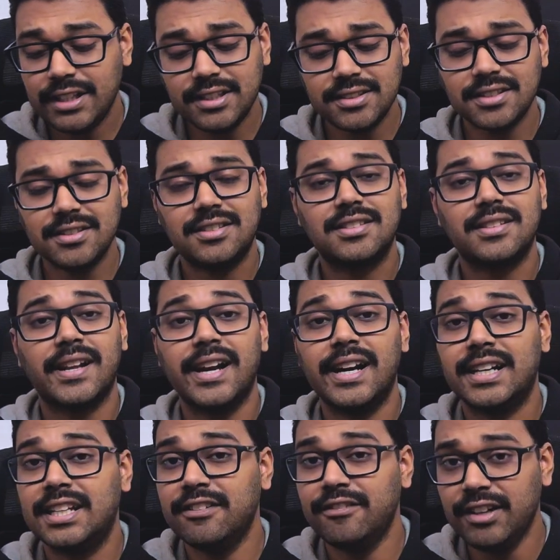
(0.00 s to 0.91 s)
this is
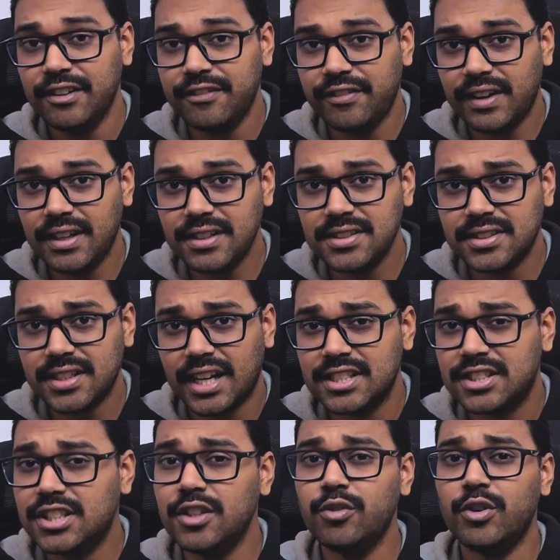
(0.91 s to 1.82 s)
relatively fast, I
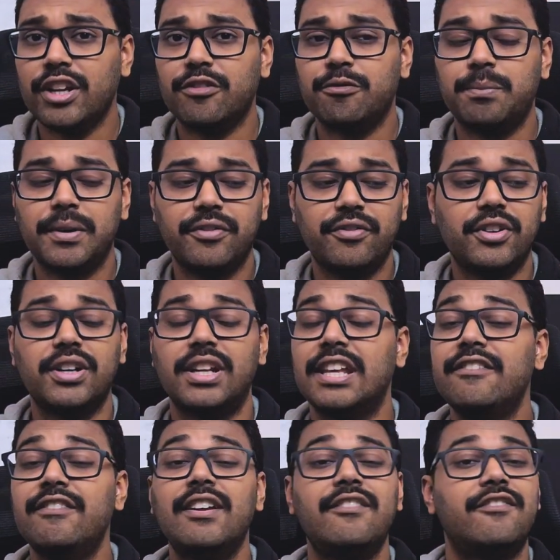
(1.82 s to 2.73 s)
still would have preferred
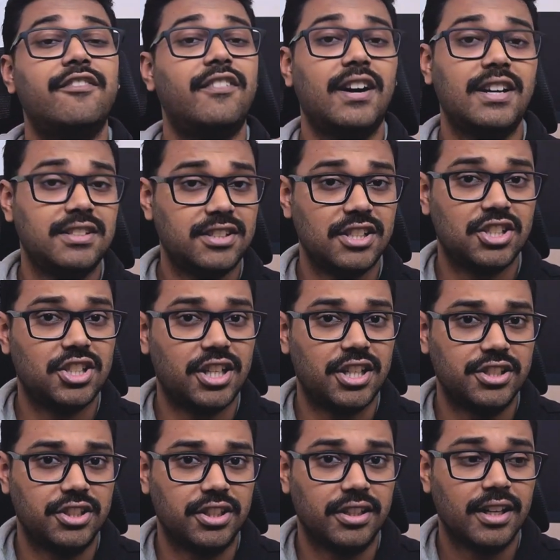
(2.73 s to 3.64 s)
even faster
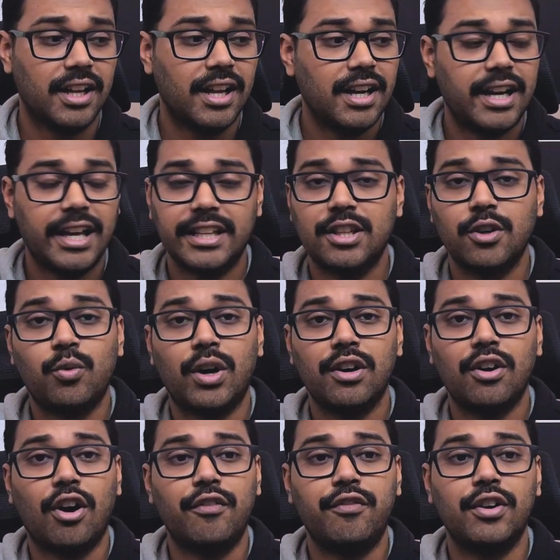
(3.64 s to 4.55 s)
charging, like the
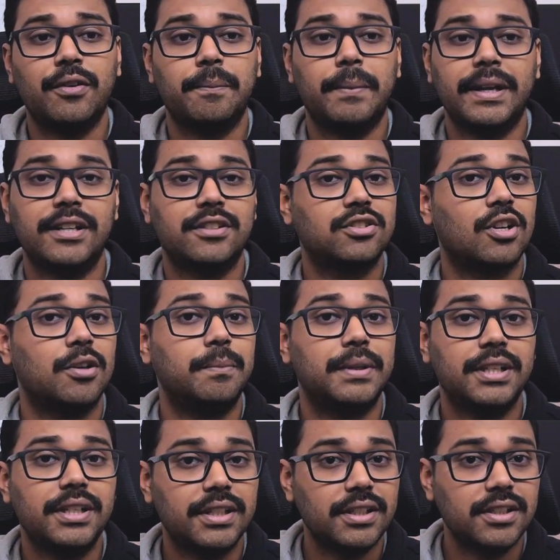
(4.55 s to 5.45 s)
one offered by its
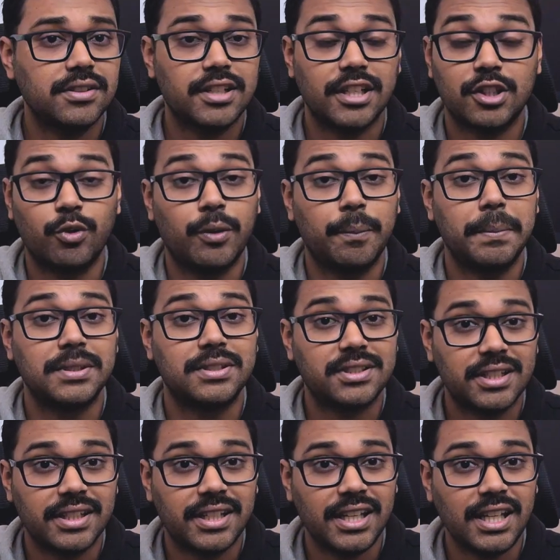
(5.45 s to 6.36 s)
competitors like the OnePlus
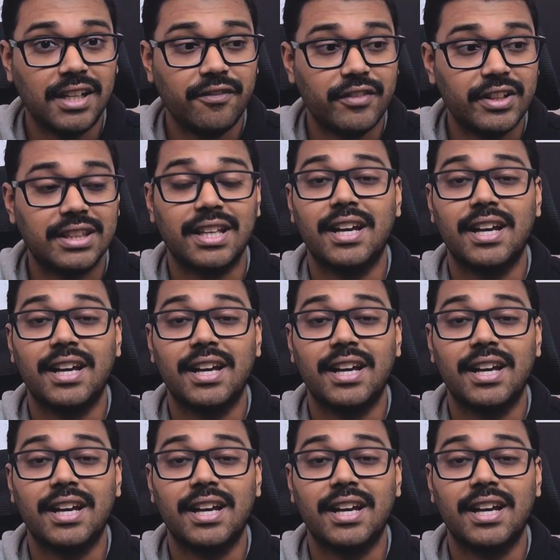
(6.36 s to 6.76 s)
13 with